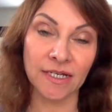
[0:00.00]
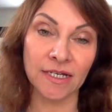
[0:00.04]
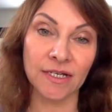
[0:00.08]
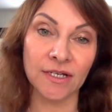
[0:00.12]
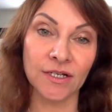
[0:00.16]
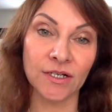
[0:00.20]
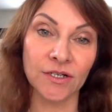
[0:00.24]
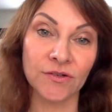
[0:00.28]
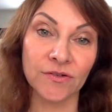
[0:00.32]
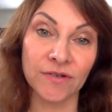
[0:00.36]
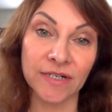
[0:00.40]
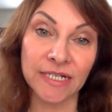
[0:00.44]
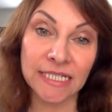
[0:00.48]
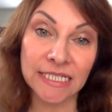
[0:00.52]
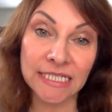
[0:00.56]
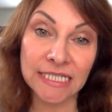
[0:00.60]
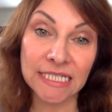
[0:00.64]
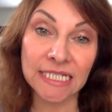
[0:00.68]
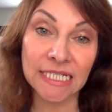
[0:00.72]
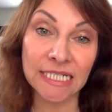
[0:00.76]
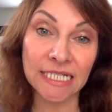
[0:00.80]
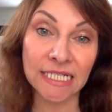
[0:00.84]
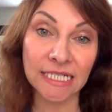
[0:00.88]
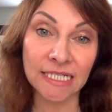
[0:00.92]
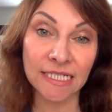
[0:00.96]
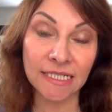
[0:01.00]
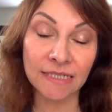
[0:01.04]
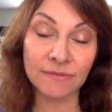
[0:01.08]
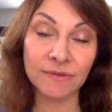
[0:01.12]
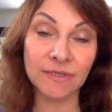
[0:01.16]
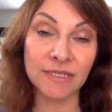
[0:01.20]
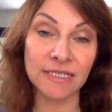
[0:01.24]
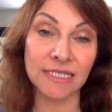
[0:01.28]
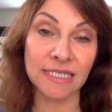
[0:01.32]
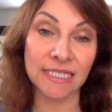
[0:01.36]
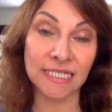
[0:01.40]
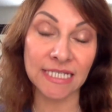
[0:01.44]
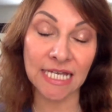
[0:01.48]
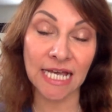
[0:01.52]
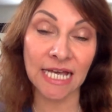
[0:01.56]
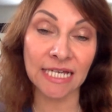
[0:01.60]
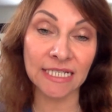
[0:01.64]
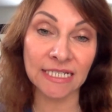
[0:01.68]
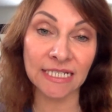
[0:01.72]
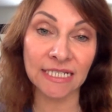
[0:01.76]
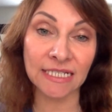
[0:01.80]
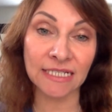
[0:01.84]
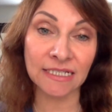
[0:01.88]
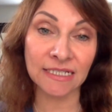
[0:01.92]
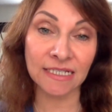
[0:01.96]
Green tea, because of the
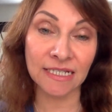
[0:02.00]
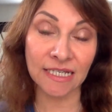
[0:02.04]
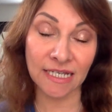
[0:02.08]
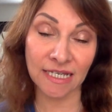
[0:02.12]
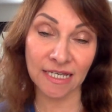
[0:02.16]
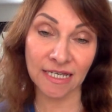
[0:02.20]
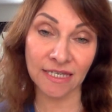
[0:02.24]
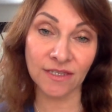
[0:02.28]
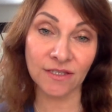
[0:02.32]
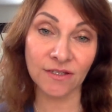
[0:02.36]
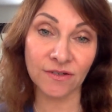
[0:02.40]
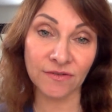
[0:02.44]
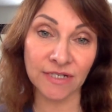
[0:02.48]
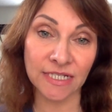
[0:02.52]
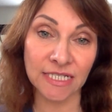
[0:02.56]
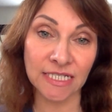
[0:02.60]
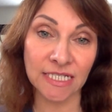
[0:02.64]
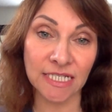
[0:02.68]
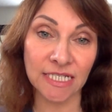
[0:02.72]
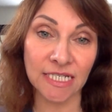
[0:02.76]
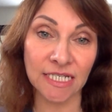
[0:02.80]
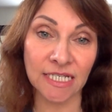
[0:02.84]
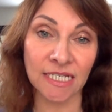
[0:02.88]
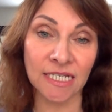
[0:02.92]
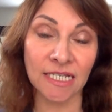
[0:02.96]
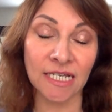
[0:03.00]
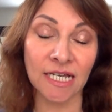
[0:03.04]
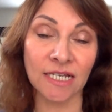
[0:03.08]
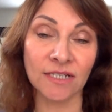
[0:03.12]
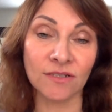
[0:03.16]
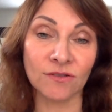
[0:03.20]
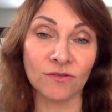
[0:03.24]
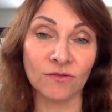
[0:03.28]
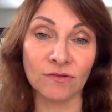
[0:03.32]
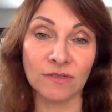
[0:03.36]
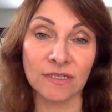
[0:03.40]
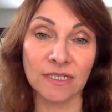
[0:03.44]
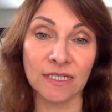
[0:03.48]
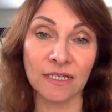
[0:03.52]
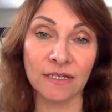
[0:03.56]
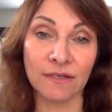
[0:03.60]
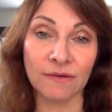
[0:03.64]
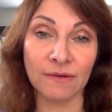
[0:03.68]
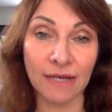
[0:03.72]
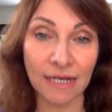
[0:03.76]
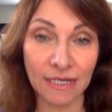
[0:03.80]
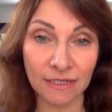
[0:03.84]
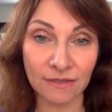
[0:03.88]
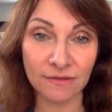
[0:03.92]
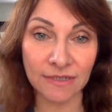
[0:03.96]
tannin in the green tea, and also
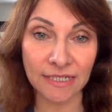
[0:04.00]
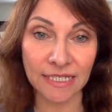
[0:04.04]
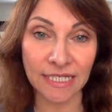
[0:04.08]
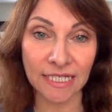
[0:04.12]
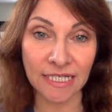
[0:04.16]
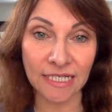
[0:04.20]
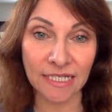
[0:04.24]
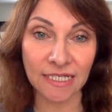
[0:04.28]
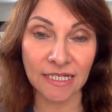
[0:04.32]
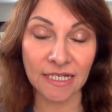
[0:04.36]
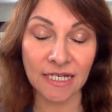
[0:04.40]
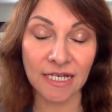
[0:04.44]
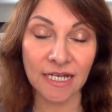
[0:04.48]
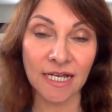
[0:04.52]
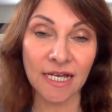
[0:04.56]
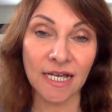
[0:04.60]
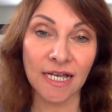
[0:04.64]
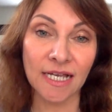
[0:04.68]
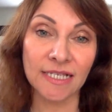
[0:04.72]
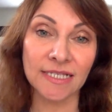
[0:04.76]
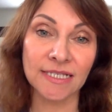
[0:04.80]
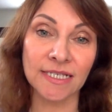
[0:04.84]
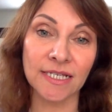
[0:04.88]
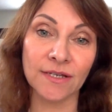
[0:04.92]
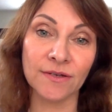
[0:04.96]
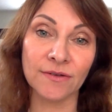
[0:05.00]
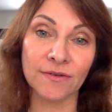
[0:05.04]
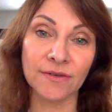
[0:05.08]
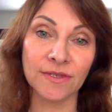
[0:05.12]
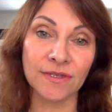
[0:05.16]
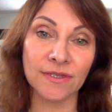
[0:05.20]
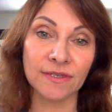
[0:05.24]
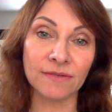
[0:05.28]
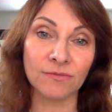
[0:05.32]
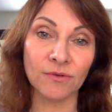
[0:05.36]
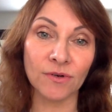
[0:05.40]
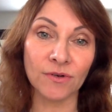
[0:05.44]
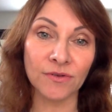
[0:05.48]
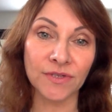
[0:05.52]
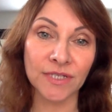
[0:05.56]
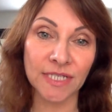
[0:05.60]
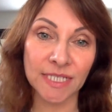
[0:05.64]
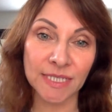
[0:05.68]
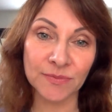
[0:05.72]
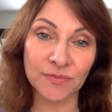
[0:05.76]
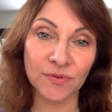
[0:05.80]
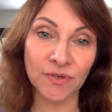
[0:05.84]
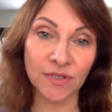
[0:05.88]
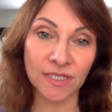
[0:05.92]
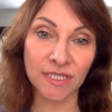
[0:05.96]
algae. So what these
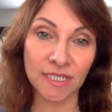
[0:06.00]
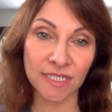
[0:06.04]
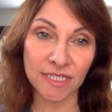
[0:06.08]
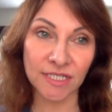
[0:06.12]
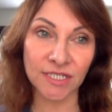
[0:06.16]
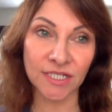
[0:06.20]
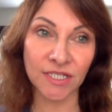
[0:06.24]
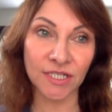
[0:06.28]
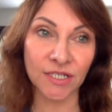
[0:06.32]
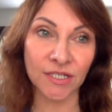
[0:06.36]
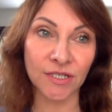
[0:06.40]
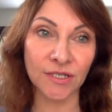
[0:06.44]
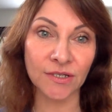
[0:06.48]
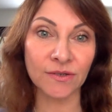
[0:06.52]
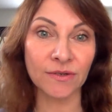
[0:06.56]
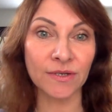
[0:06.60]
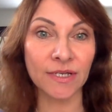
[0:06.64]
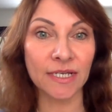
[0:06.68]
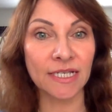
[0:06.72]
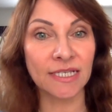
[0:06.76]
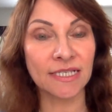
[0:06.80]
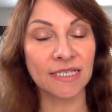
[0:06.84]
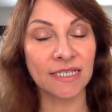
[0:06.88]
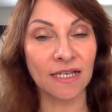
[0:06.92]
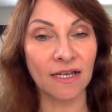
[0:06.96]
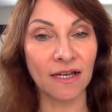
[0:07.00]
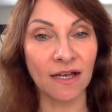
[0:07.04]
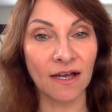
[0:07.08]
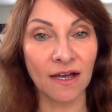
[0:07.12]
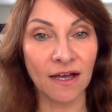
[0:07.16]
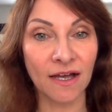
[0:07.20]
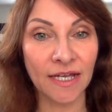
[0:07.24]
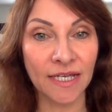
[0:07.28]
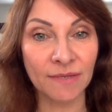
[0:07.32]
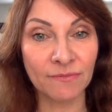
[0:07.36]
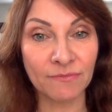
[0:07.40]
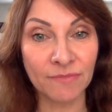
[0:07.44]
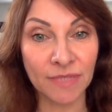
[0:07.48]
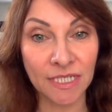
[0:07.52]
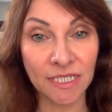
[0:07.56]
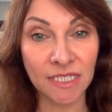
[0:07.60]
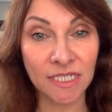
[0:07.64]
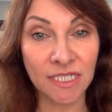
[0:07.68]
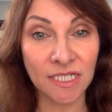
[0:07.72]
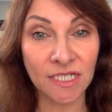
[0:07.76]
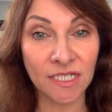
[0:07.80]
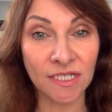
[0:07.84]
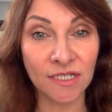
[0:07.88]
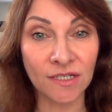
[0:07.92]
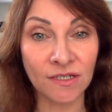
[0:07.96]
products do is they're high in
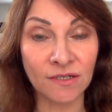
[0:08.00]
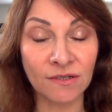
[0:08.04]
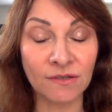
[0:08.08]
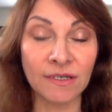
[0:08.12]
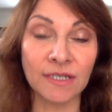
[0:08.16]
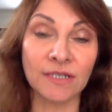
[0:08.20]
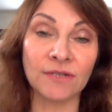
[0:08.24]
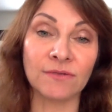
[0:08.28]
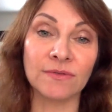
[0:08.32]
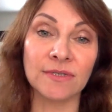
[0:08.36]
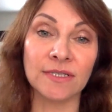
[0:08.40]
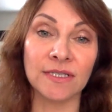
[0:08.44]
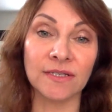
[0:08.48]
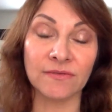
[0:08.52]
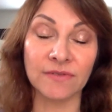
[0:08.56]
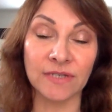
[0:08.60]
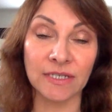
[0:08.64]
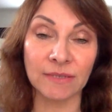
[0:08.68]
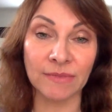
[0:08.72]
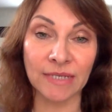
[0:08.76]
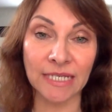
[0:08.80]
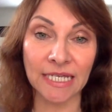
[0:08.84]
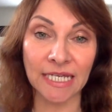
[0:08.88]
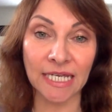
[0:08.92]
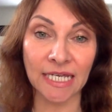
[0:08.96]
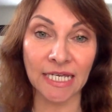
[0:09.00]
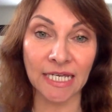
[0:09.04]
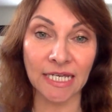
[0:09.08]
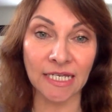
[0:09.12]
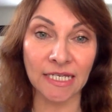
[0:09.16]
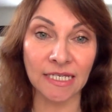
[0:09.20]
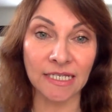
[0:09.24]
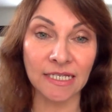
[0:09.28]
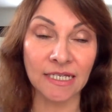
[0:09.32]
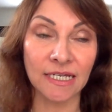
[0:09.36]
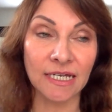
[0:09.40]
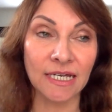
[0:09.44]
B2 and also vitamin E,